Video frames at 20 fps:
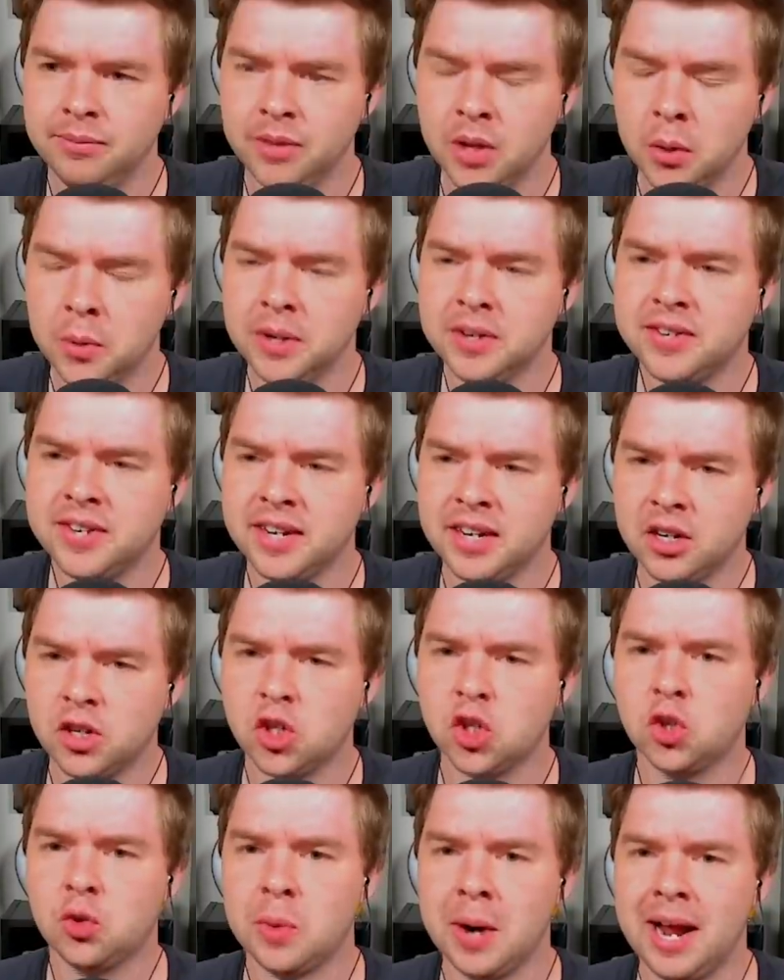Noticing a
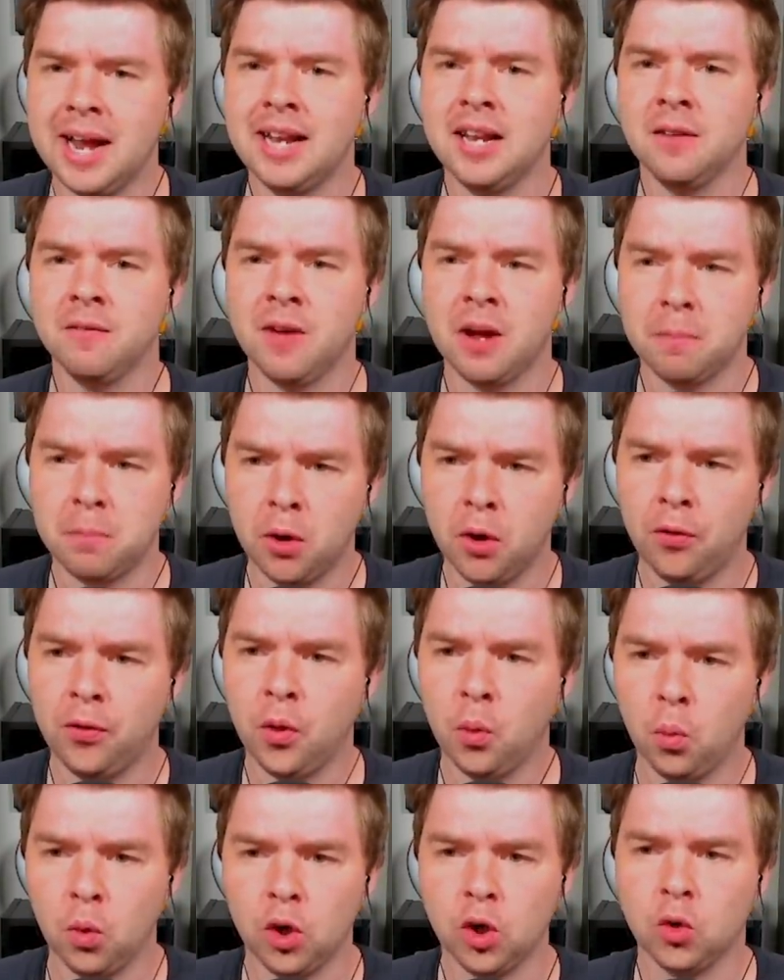trend if I put
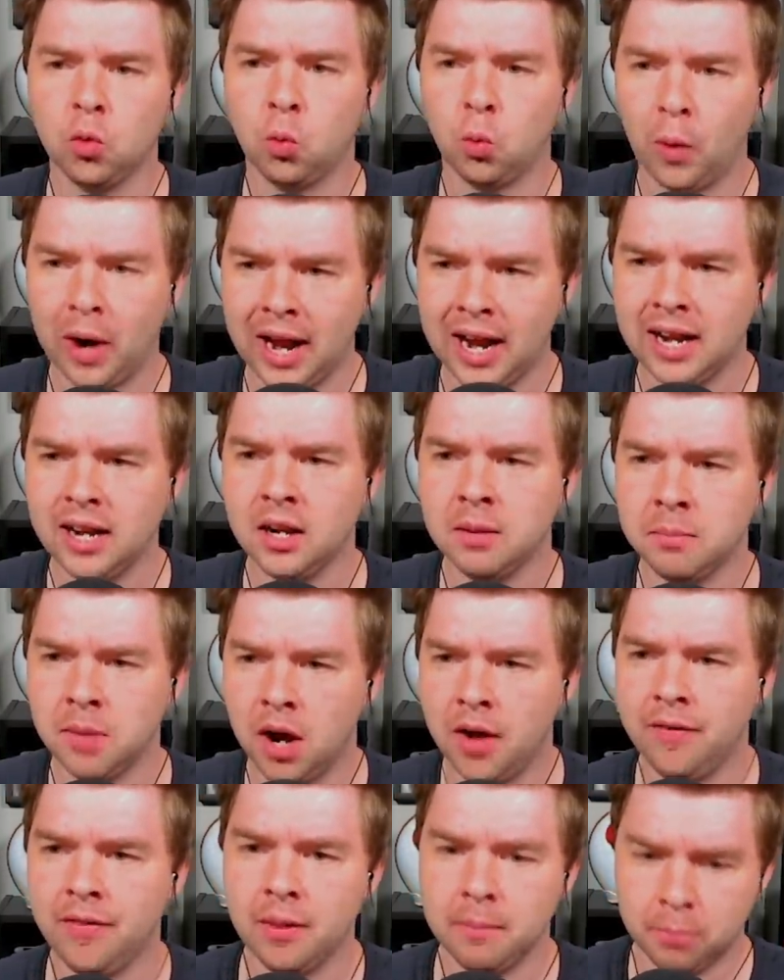the word random
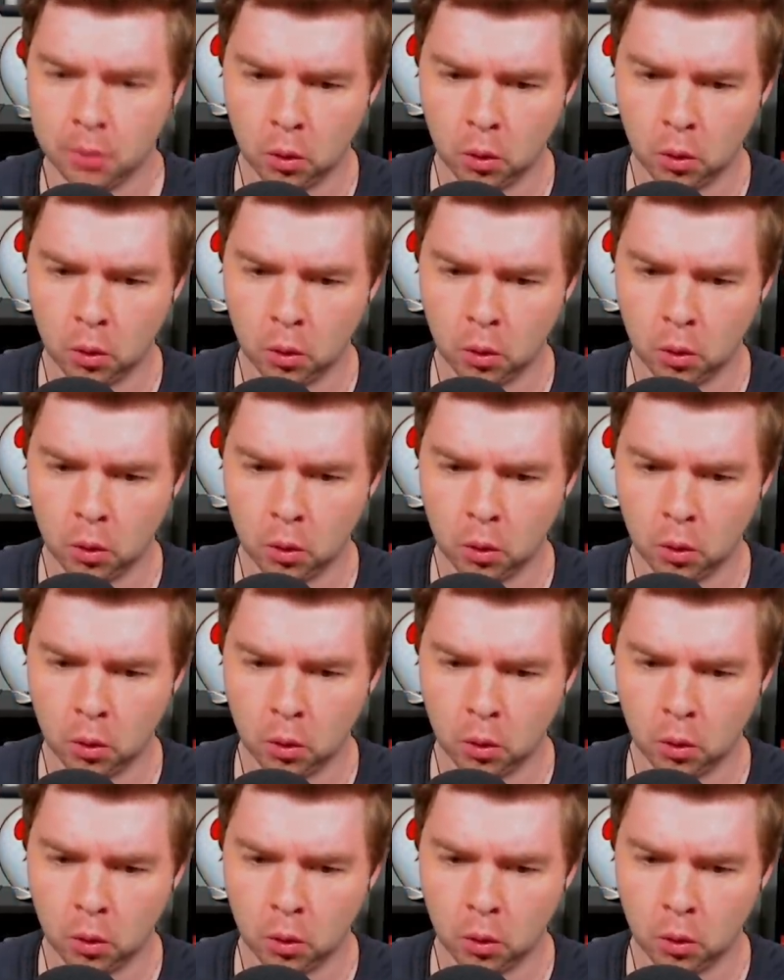on the